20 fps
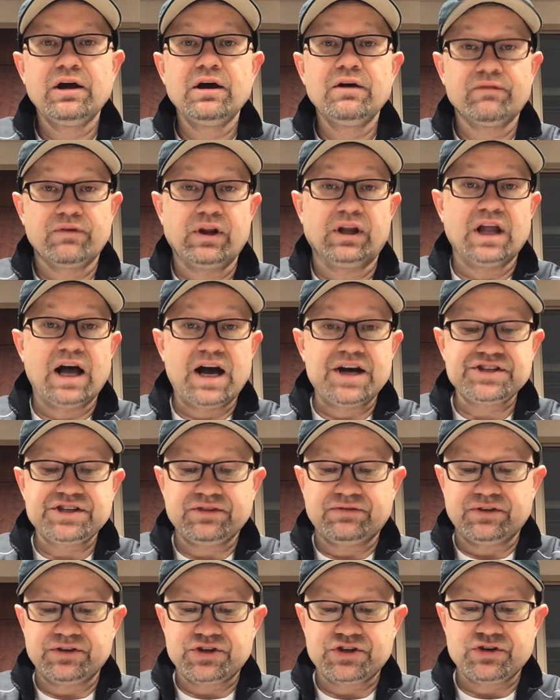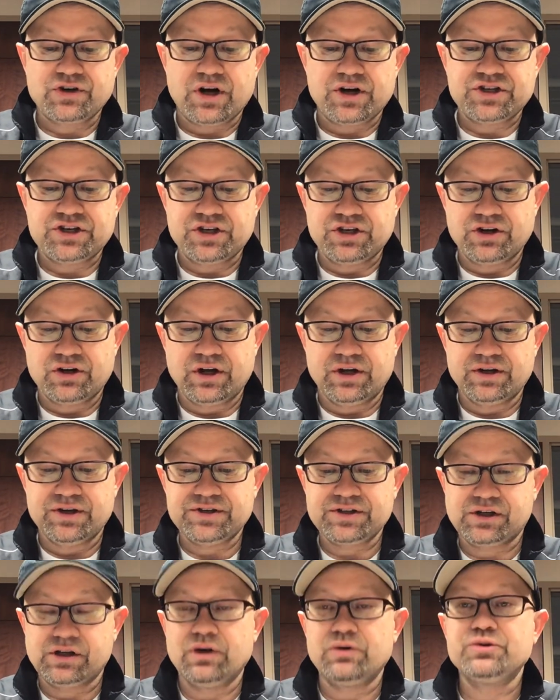for the loss of instruction during
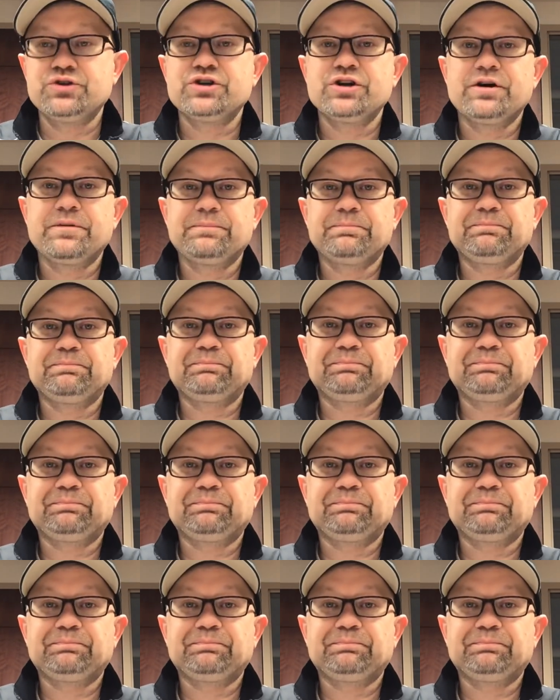this closure.